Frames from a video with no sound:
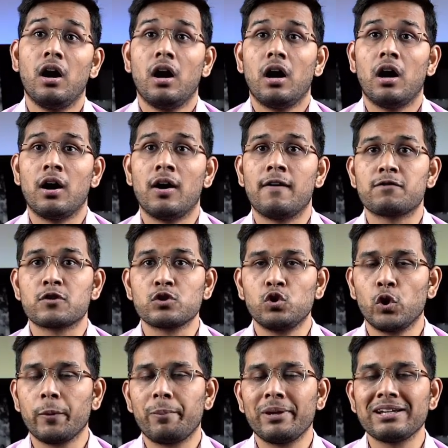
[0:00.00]
So
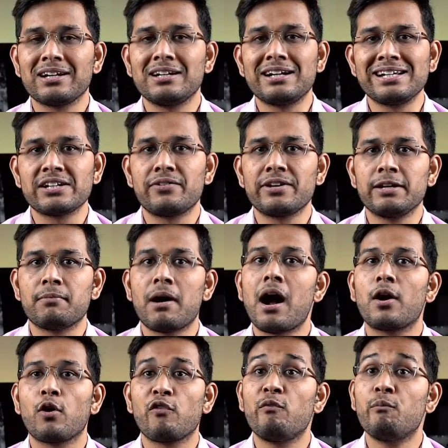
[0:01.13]
European countries have a
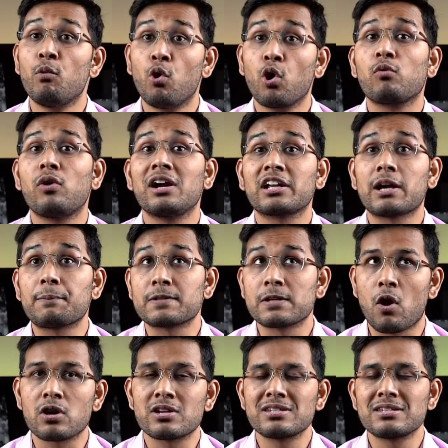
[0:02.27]
demand of more World Cup
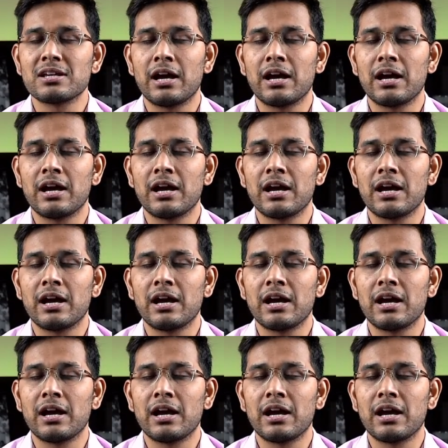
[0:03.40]
slots,